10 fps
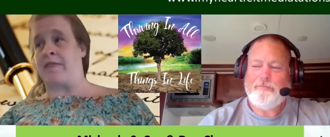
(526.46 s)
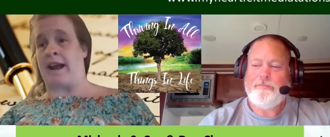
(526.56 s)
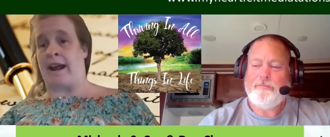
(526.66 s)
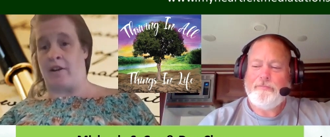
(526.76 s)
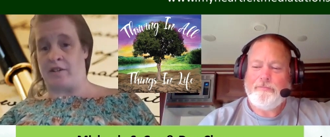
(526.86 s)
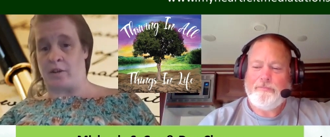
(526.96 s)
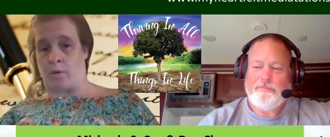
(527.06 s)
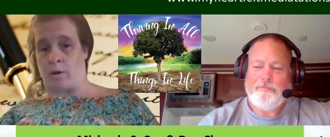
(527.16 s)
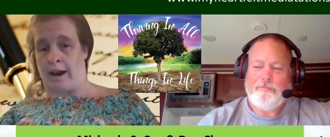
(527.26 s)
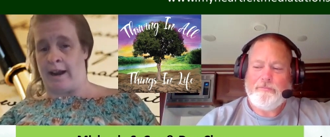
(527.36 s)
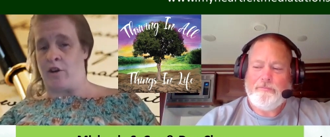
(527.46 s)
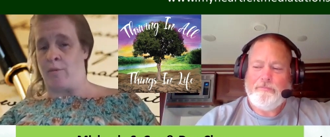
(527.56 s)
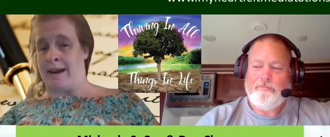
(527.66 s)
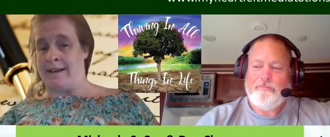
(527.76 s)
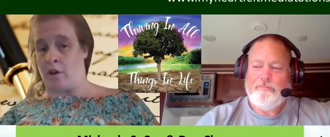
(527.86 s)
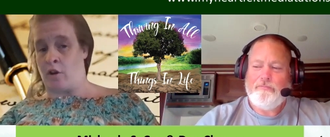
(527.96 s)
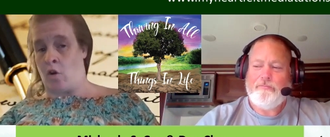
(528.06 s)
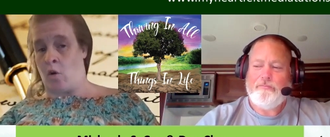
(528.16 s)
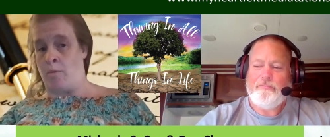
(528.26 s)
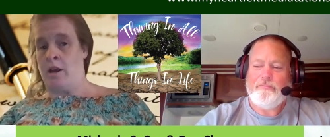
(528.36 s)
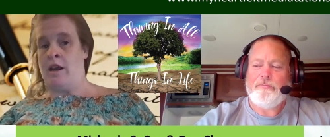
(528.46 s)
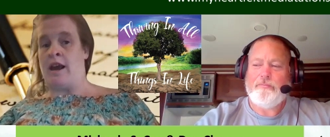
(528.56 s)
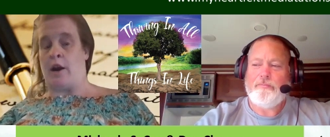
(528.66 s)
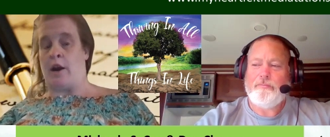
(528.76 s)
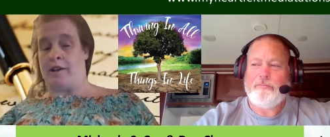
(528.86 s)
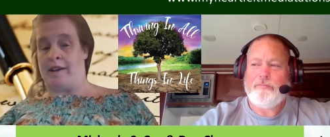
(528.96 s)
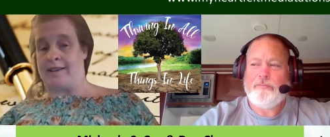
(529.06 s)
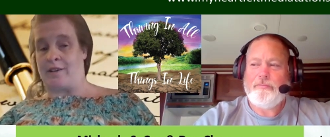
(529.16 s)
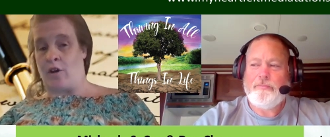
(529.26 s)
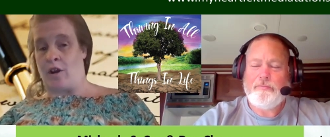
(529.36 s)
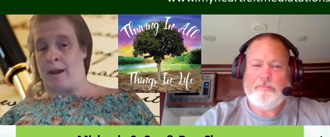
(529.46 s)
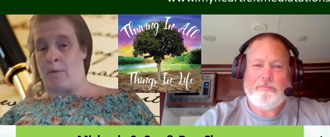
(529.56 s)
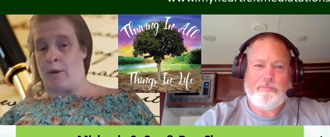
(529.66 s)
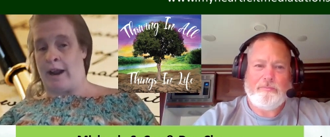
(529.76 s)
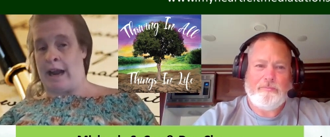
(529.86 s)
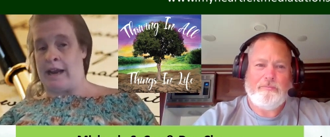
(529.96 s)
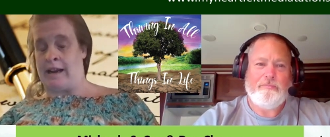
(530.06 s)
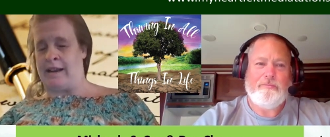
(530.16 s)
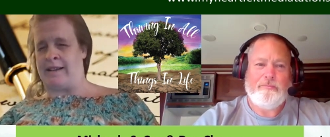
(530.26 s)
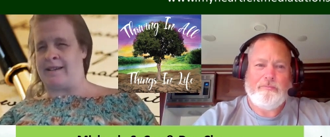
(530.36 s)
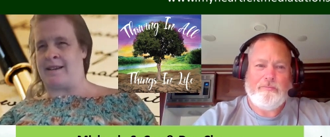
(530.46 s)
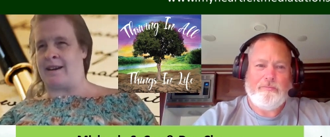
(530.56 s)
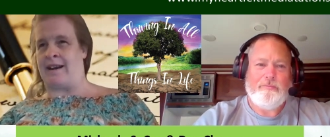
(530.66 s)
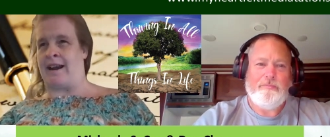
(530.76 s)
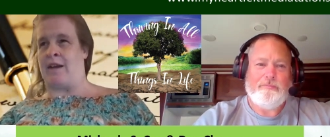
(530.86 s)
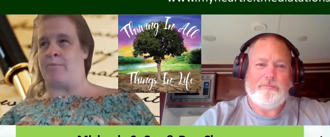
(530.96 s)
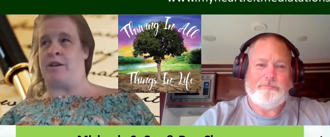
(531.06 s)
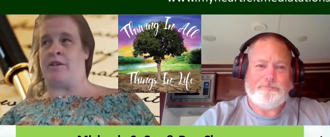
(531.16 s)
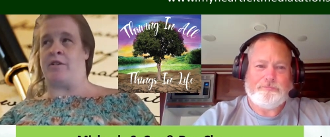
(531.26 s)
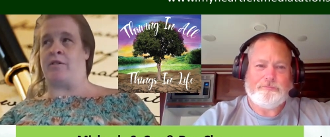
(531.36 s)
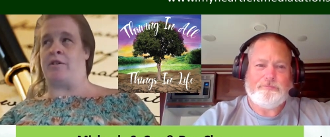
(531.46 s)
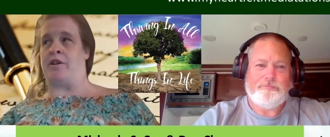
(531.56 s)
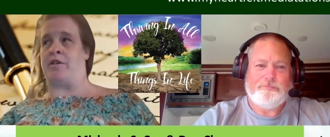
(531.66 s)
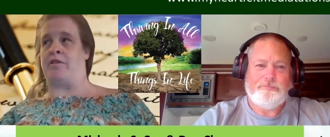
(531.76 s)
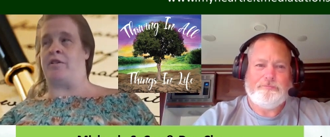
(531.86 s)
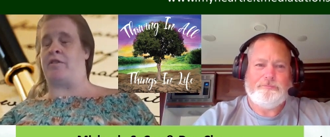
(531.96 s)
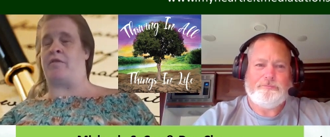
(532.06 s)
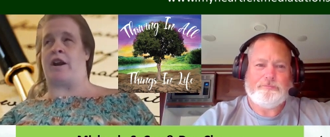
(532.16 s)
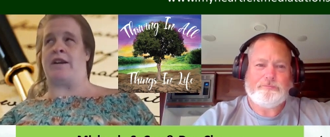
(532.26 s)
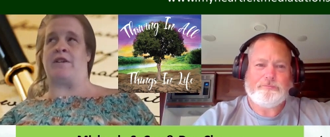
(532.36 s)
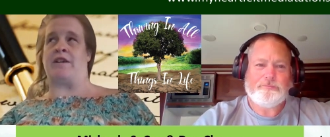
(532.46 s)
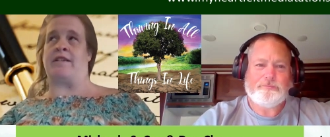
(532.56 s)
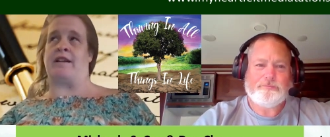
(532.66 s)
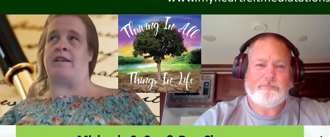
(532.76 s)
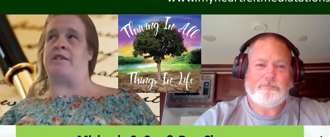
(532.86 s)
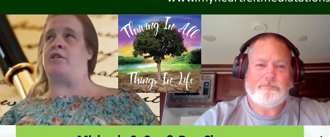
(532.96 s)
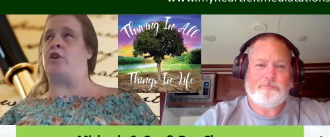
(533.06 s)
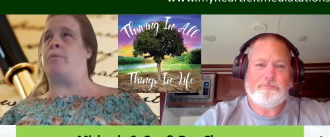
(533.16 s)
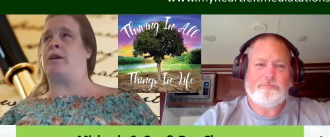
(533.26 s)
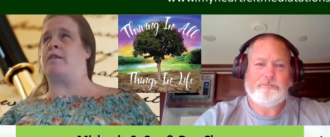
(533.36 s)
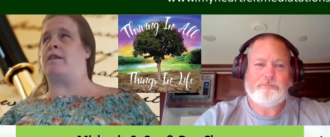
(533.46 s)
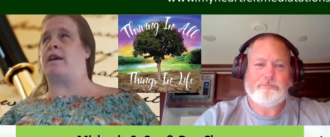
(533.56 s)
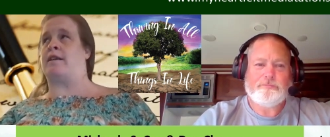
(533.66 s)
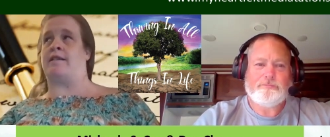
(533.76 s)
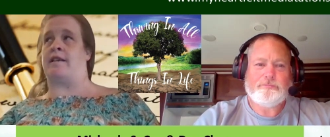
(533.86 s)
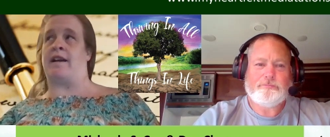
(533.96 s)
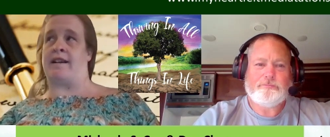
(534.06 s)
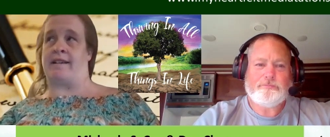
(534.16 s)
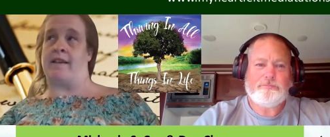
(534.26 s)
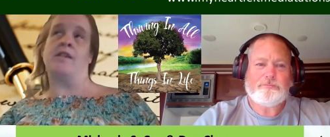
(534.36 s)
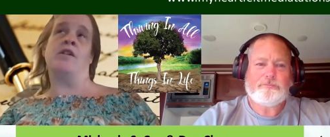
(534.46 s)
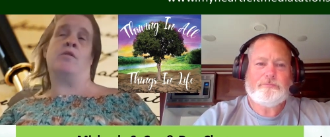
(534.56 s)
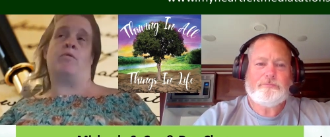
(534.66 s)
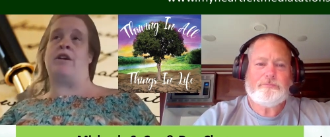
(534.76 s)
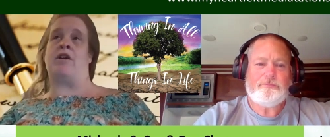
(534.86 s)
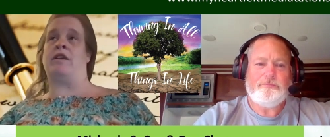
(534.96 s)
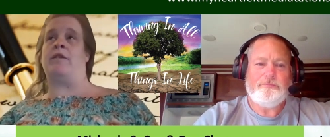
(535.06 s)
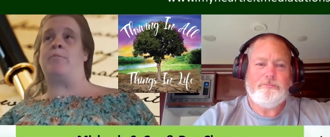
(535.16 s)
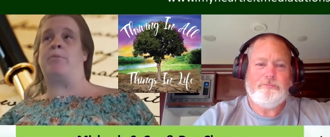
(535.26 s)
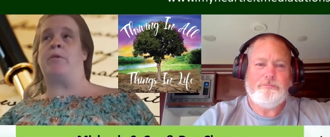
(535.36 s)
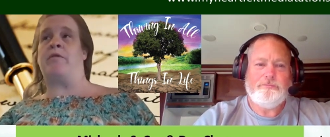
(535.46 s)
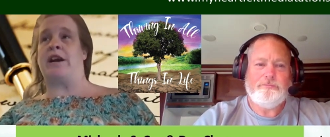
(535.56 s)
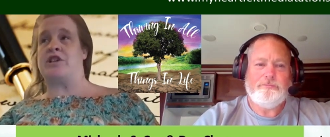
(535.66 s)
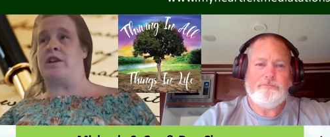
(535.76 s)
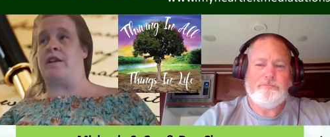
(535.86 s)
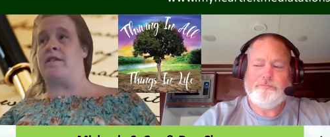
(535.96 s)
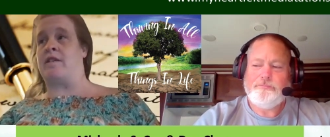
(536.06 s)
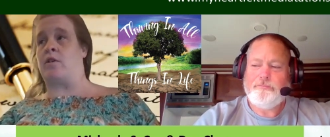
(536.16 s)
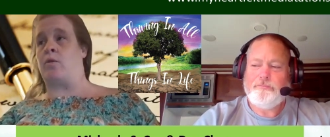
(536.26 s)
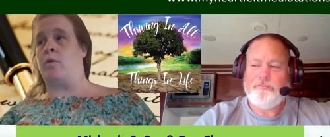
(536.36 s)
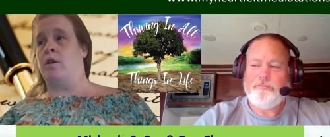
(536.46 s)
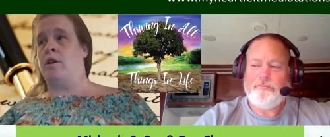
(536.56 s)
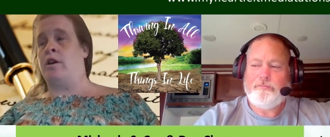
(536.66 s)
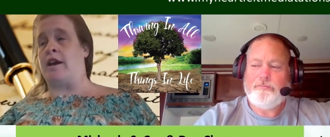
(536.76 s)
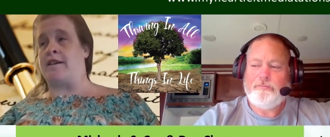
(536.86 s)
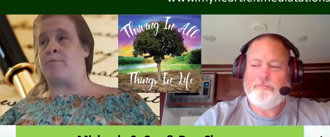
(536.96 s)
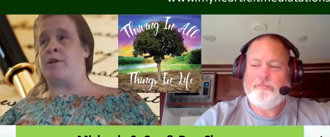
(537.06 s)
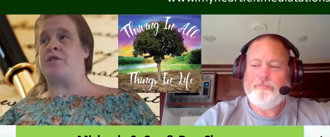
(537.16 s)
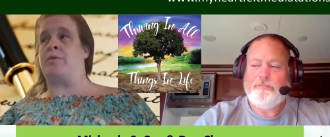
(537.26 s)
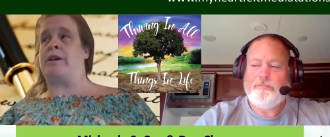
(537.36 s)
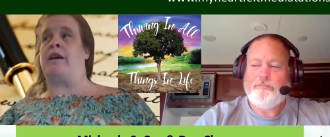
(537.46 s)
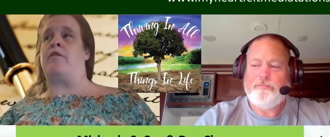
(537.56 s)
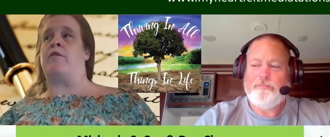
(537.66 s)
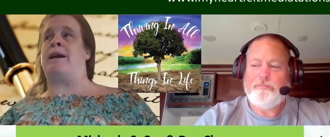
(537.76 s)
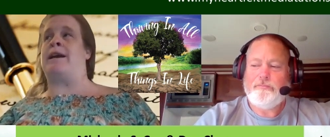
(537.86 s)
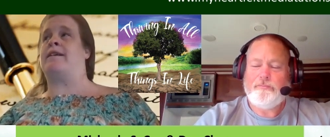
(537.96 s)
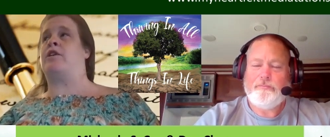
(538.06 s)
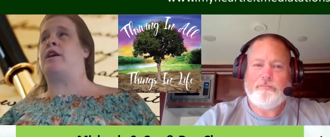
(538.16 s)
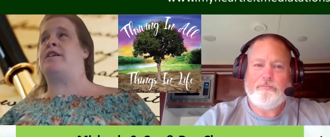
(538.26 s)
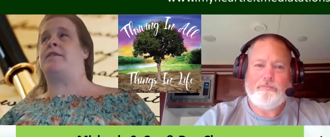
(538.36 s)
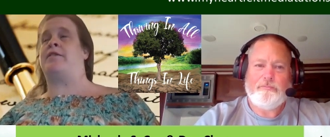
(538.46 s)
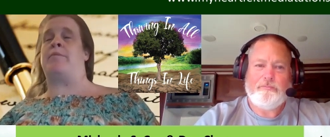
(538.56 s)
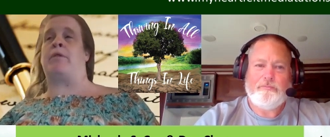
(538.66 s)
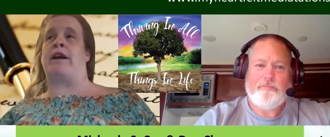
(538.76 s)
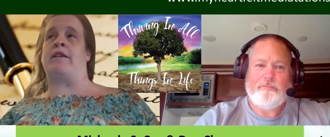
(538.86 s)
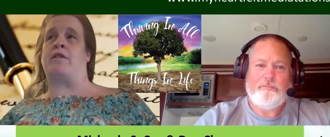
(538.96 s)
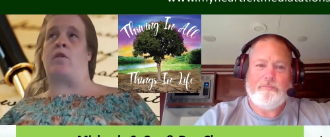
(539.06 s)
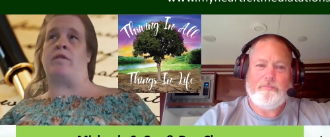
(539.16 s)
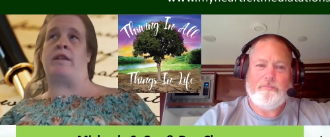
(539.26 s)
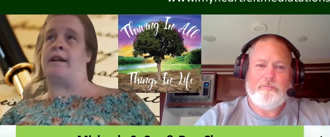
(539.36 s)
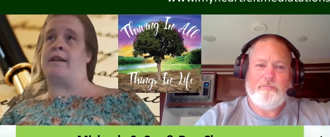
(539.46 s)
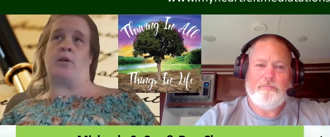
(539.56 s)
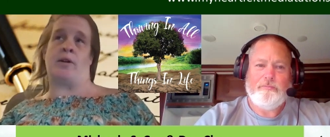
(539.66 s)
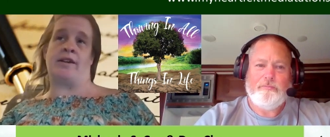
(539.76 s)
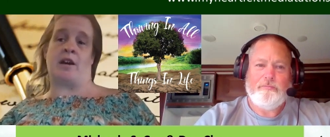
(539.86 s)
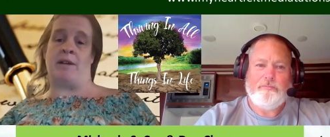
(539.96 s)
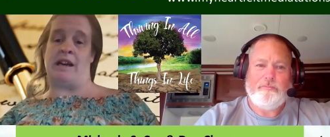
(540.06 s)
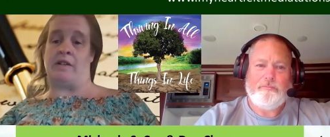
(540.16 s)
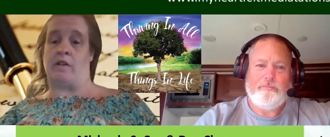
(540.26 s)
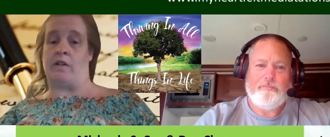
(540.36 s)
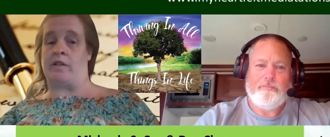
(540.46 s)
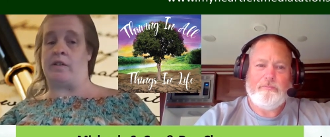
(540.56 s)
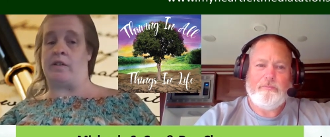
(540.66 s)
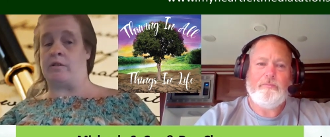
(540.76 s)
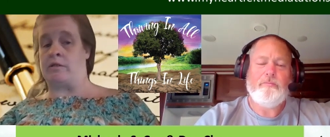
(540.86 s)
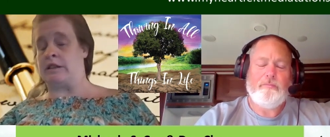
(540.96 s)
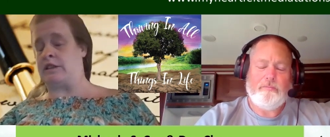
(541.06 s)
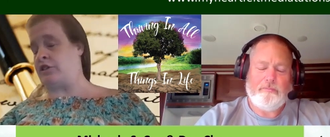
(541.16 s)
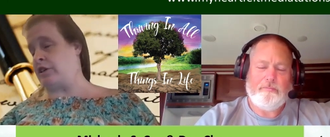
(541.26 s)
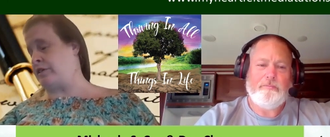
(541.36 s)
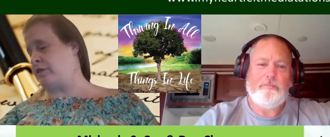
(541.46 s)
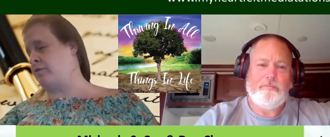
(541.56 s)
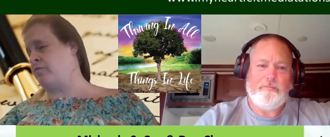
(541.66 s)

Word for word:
Speaker 1: The house is quiet. Nobody's home. Everything's going my way. It's not going to happen. You're you're just finding reasons not to do it because that does not exist. We don't live in perfection. And so and as much as we love amazing creativity brainstorms, that doesn't always come either. So it's just